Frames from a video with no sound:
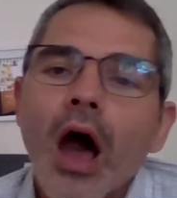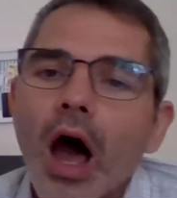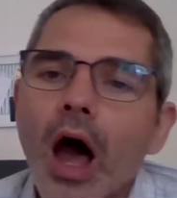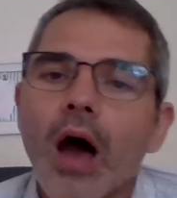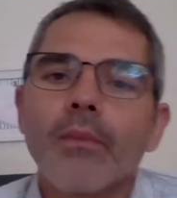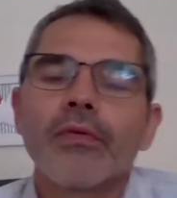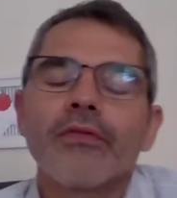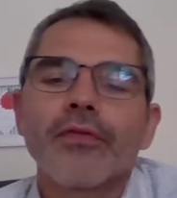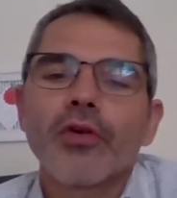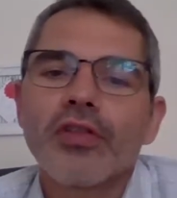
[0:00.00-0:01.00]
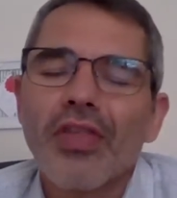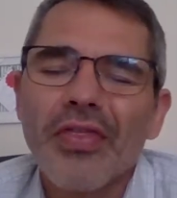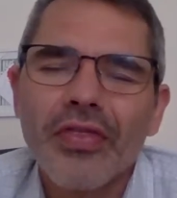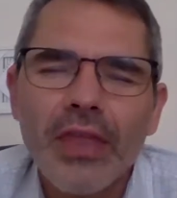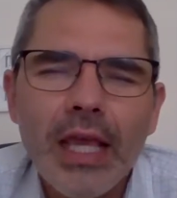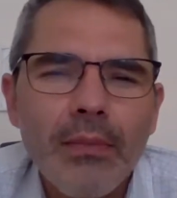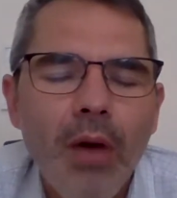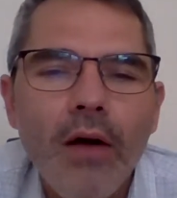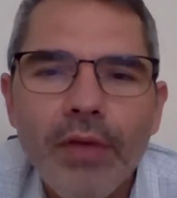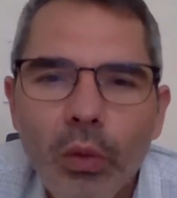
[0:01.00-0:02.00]
Um, first, the theme
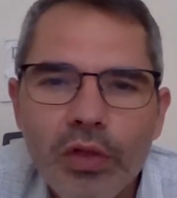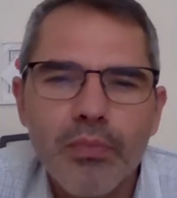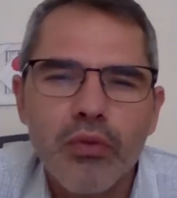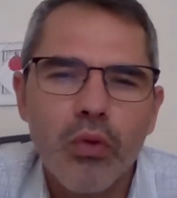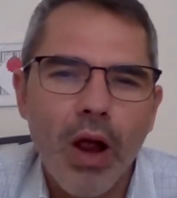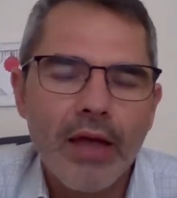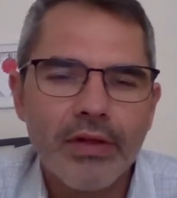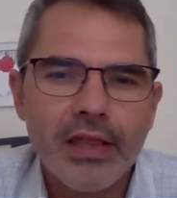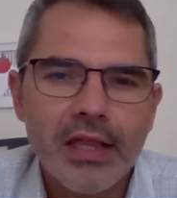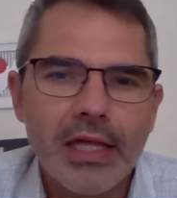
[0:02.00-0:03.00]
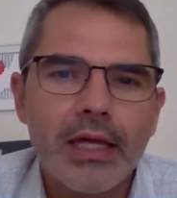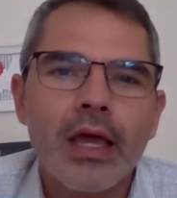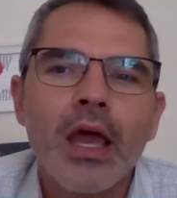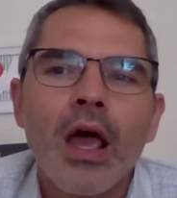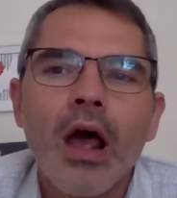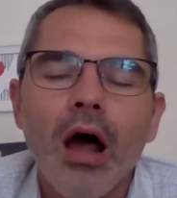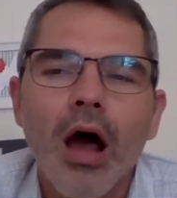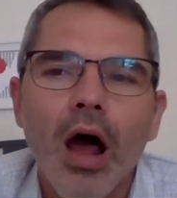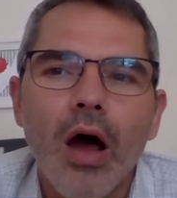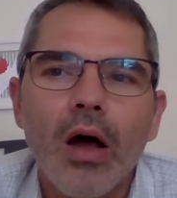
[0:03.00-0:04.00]
of it was privacy,
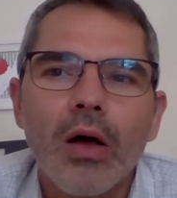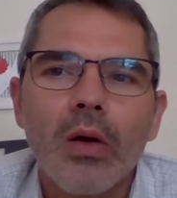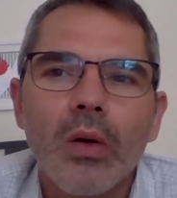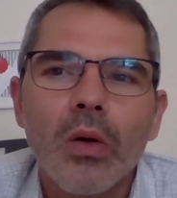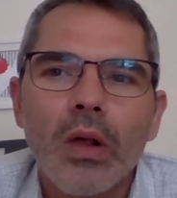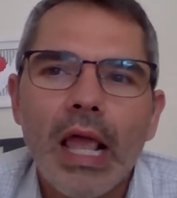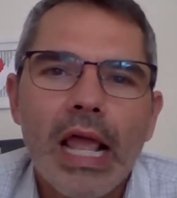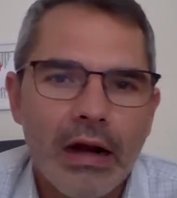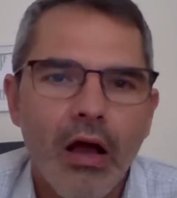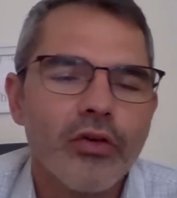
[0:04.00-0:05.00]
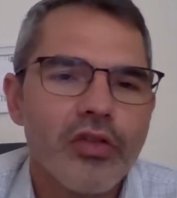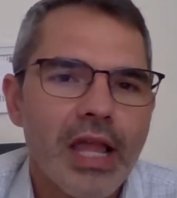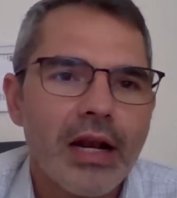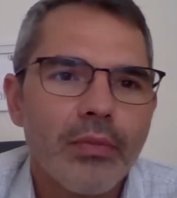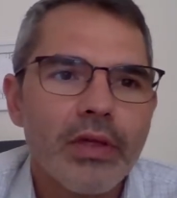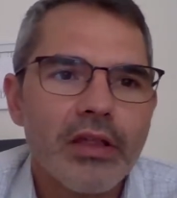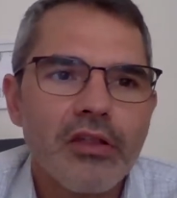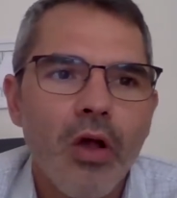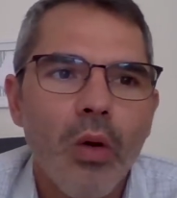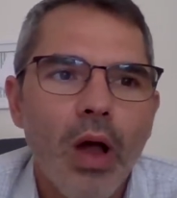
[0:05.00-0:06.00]
uh, and understandably
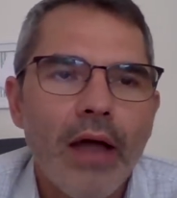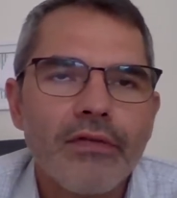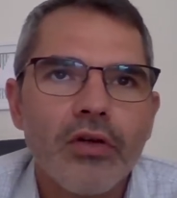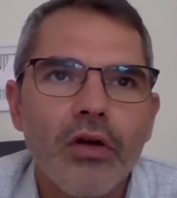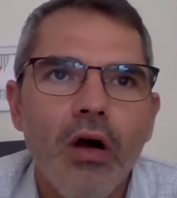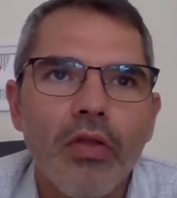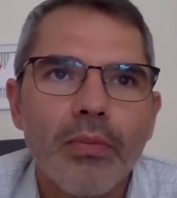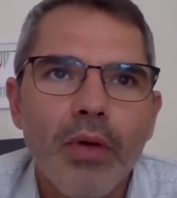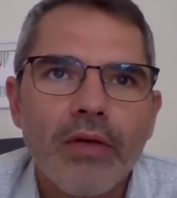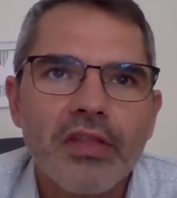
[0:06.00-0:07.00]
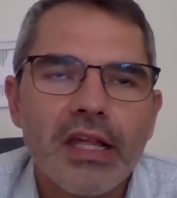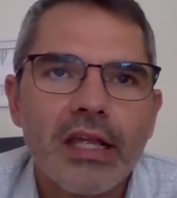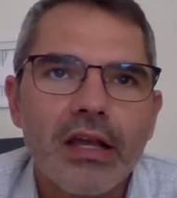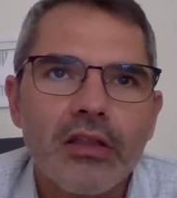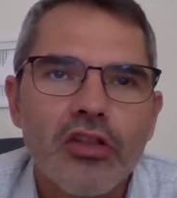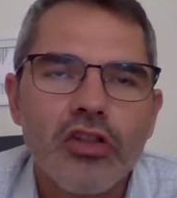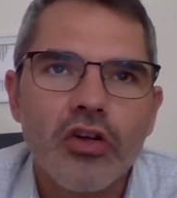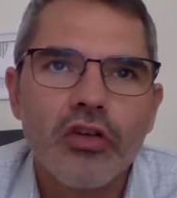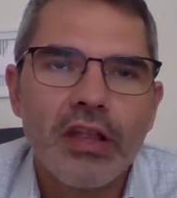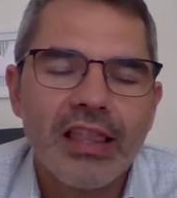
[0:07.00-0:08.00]
so after all the privacy
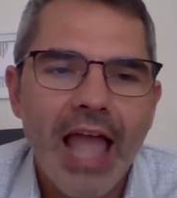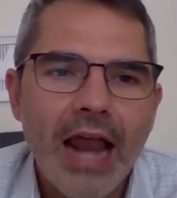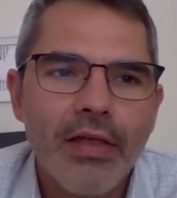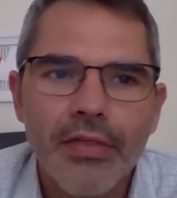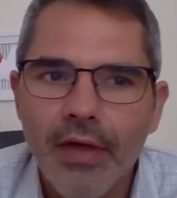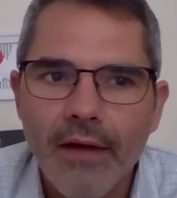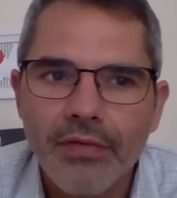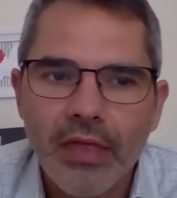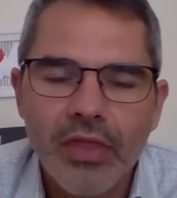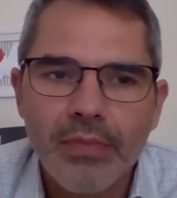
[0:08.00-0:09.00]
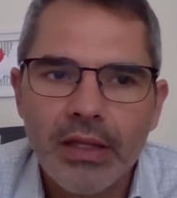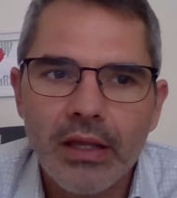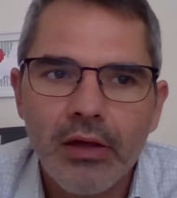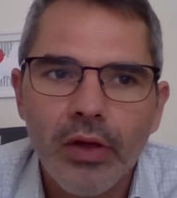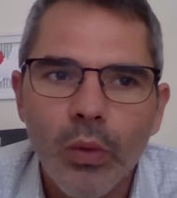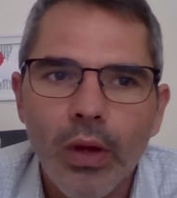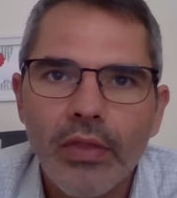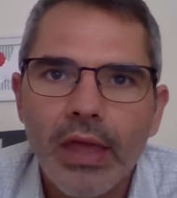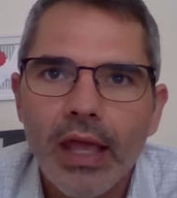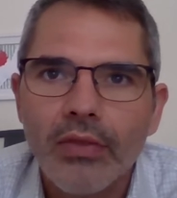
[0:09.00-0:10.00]
concerns and data theft that they've been dealing
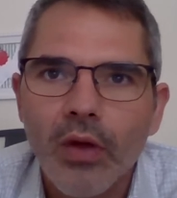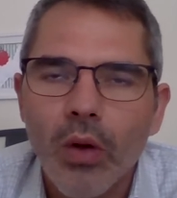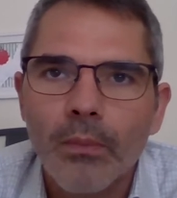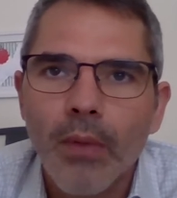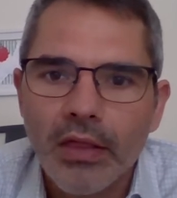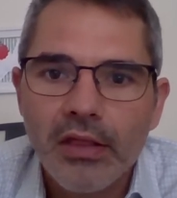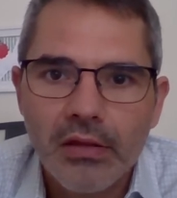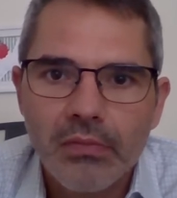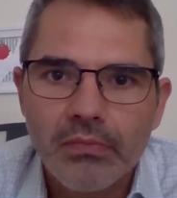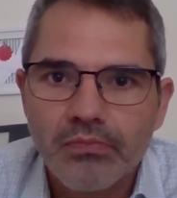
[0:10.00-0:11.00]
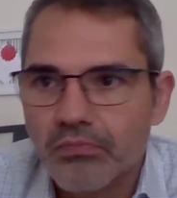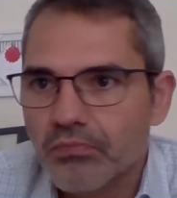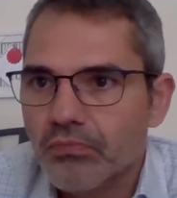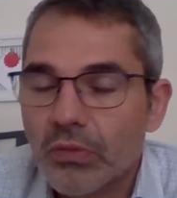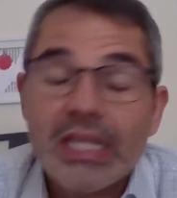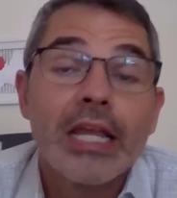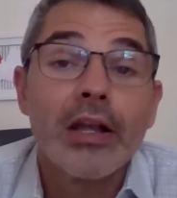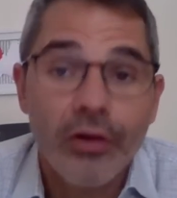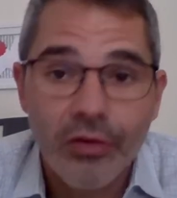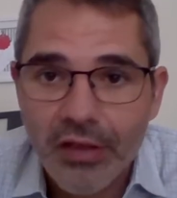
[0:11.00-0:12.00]
with in the months,
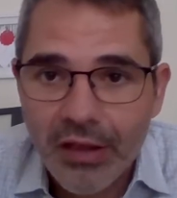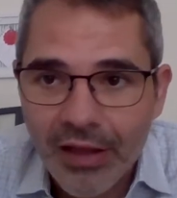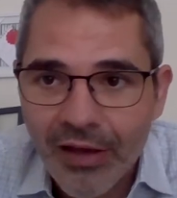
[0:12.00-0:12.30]
years